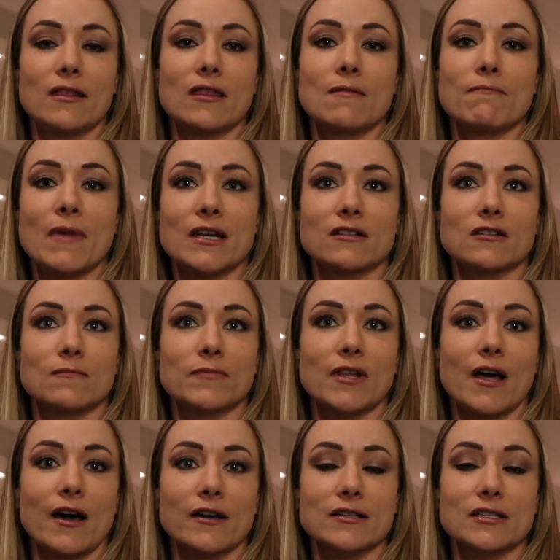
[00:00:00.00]
the mental
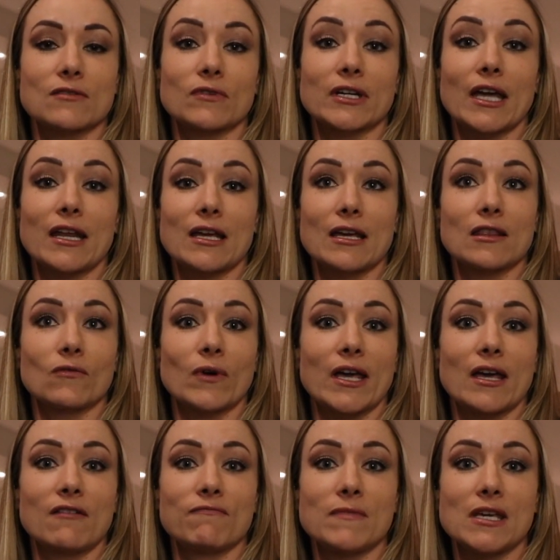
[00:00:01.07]
blocks that were getting in the
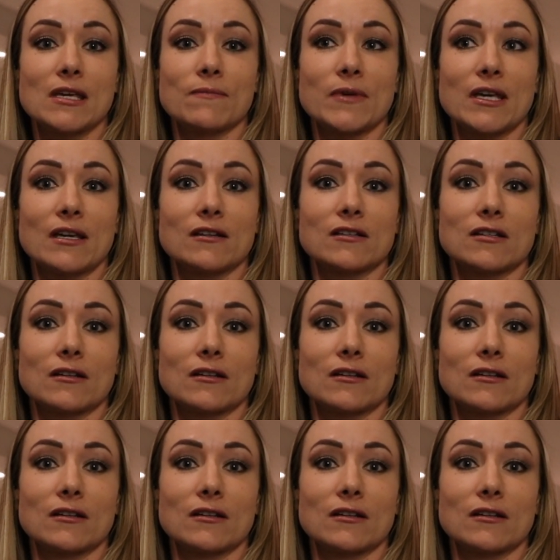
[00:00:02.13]
way of me being